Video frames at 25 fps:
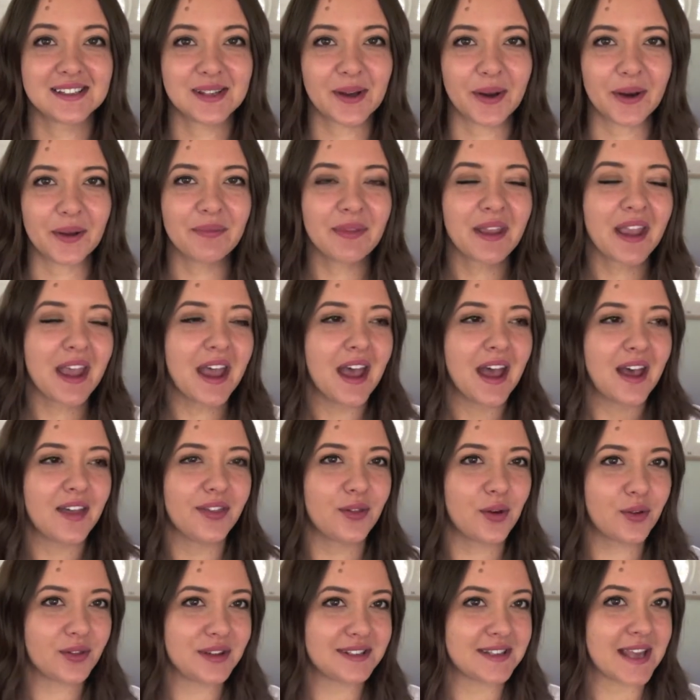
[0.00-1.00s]
So I
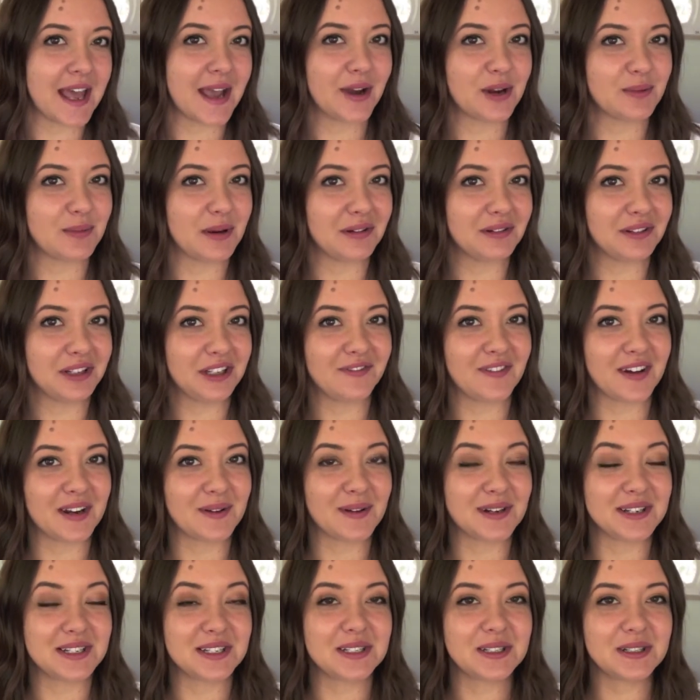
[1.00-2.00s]
thought this tag would be really fun I
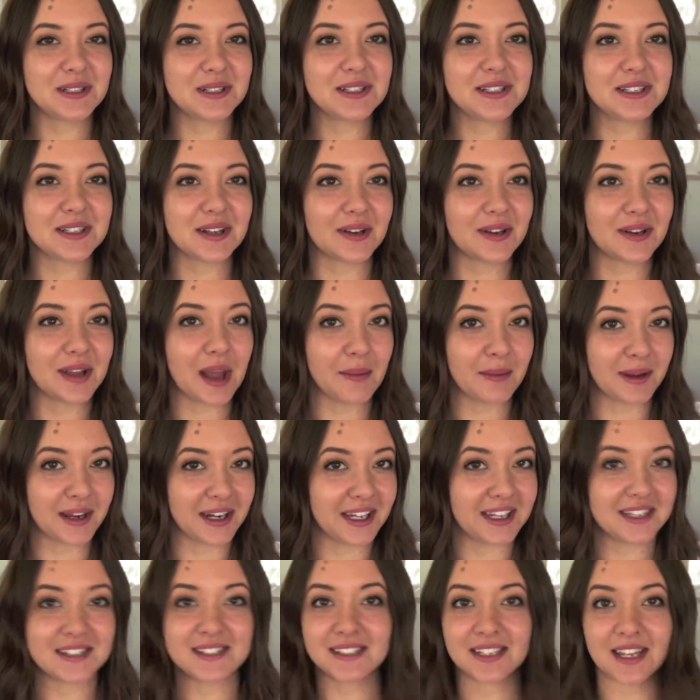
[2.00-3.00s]
wanted to do, so I'm going
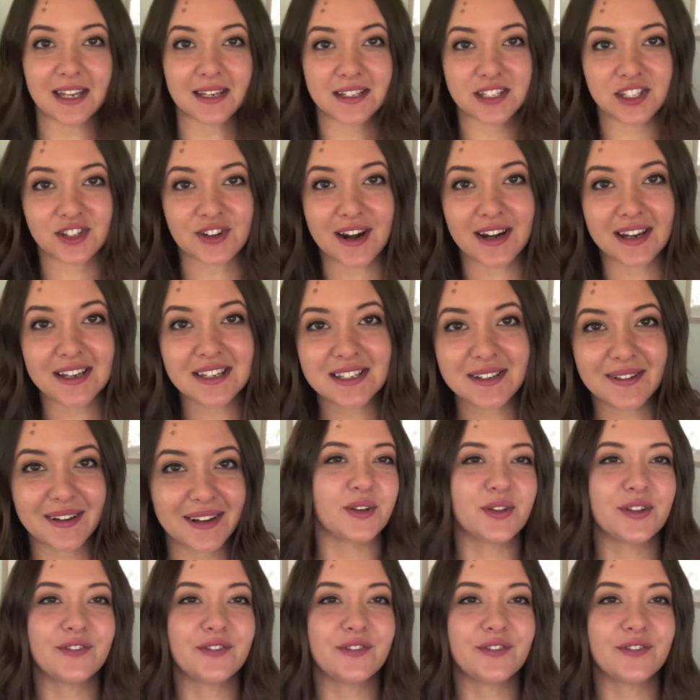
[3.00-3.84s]
to just get straight into it.